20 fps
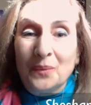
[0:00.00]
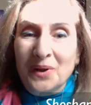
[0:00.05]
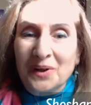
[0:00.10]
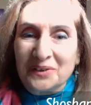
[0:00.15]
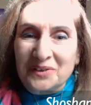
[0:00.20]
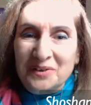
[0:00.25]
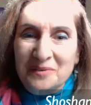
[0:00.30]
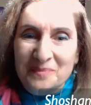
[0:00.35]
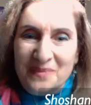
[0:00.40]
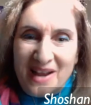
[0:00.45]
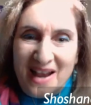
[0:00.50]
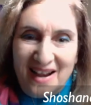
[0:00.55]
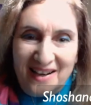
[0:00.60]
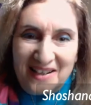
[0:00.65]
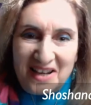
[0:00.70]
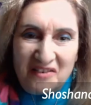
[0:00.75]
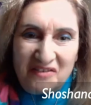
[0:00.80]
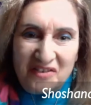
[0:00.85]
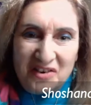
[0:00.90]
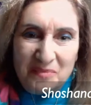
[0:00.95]
Welcome
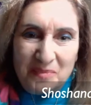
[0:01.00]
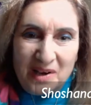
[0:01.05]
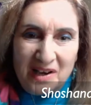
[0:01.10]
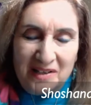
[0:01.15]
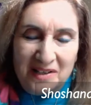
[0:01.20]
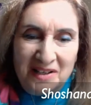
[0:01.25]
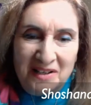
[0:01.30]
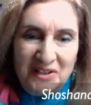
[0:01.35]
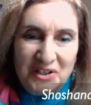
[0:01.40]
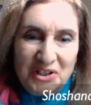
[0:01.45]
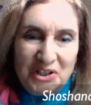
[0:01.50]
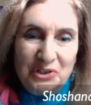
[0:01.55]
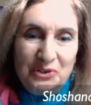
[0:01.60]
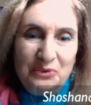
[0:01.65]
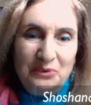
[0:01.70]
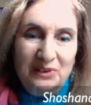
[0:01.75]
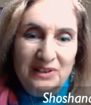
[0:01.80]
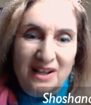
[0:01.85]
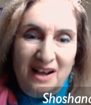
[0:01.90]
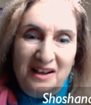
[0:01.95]
back, everybody,
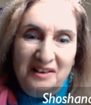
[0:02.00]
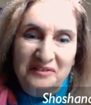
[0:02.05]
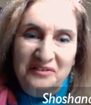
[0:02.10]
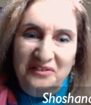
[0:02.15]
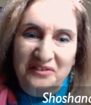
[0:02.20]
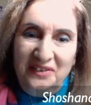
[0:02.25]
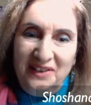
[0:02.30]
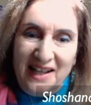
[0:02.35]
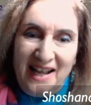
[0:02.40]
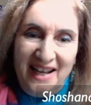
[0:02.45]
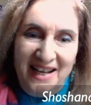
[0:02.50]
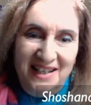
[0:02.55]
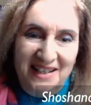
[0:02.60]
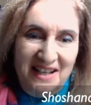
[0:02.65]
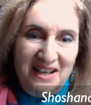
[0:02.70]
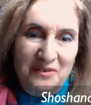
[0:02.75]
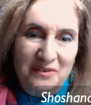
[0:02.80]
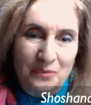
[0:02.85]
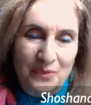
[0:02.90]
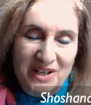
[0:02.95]
to Love,
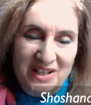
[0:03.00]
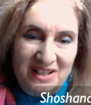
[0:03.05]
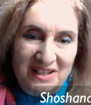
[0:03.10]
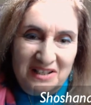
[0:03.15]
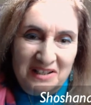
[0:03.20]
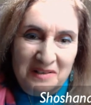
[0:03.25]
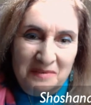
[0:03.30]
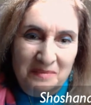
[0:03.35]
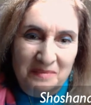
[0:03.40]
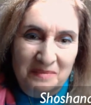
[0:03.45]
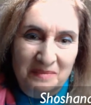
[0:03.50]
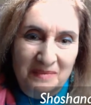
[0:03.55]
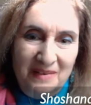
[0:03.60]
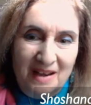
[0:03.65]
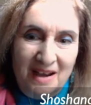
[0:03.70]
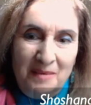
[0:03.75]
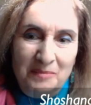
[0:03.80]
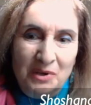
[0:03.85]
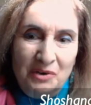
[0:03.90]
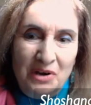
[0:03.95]
Light, and
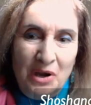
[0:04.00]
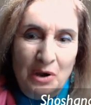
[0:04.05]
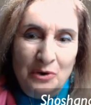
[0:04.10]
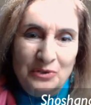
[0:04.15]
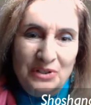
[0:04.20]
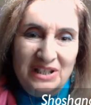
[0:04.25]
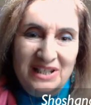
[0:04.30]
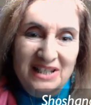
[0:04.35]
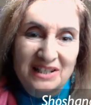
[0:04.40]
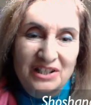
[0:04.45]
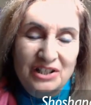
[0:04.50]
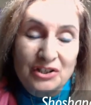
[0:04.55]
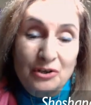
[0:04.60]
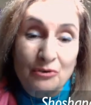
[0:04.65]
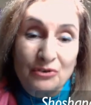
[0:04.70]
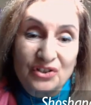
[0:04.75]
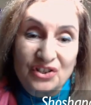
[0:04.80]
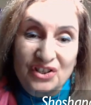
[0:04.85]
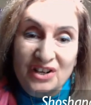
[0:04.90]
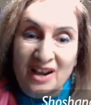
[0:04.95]
Wisdom. I'm your hostess,
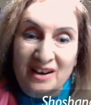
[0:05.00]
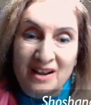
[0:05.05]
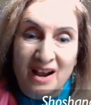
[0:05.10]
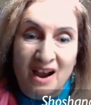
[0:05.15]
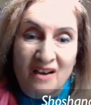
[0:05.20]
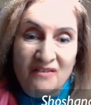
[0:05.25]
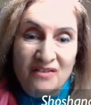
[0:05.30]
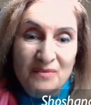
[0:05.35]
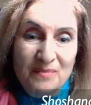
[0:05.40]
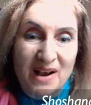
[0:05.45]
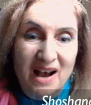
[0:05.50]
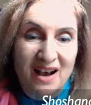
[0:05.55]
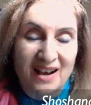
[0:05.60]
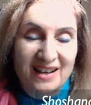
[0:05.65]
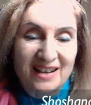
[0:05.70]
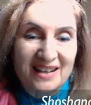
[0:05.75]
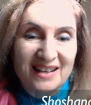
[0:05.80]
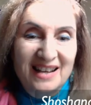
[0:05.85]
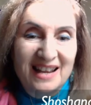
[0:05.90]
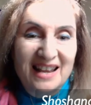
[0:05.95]
Shoshana
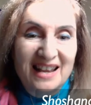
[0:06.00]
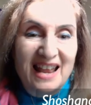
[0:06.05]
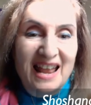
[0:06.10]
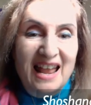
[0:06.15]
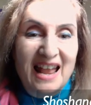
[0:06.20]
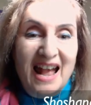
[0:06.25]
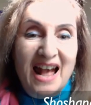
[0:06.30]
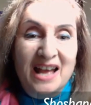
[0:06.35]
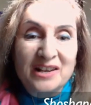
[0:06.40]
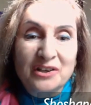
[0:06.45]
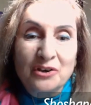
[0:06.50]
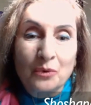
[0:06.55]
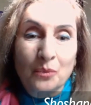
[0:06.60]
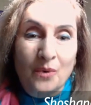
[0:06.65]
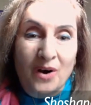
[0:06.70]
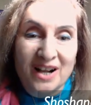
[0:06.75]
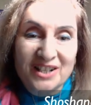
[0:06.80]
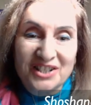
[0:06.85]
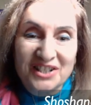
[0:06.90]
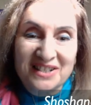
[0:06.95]
Auerbach, and you're
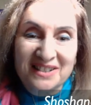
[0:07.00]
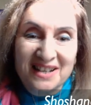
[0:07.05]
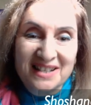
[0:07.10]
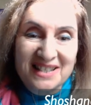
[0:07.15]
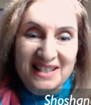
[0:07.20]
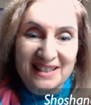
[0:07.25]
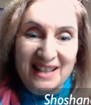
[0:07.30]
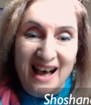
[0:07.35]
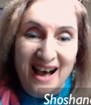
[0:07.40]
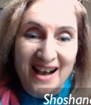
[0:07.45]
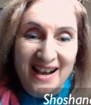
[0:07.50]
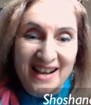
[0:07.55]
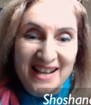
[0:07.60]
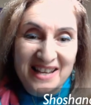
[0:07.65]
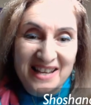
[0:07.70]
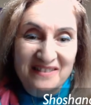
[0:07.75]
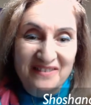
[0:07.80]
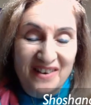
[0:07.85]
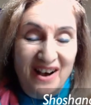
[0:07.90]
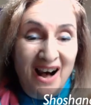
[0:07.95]
watching us
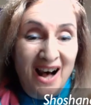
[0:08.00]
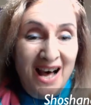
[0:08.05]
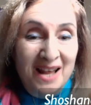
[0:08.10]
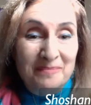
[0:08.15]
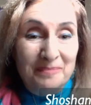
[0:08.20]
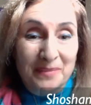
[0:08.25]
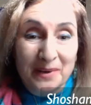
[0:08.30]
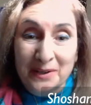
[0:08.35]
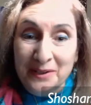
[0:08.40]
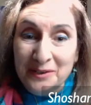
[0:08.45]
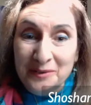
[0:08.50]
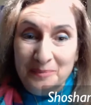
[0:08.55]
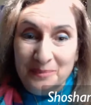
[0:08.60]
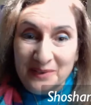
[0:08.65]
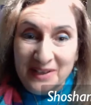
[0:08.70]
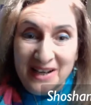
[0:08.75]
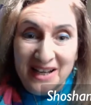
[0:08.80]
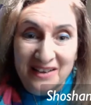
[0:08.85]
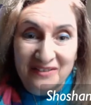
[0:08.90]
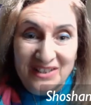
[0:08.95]
live on
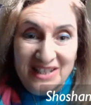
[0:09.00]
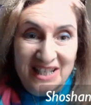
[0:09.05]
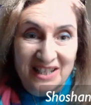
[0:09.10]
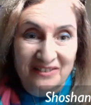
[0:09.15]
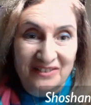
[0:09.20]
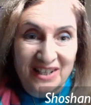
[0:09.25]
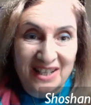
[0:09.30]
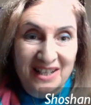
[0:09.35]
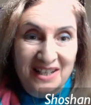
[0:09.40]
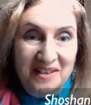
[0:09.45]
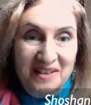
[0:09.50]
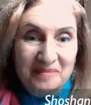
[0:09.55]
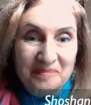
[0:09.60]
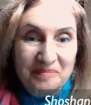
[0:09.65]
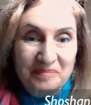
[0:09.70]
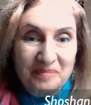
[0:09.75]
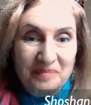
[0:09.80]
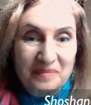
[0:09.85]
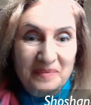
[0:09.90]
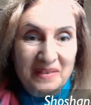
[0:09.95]
Bold Brave TV.
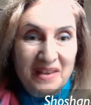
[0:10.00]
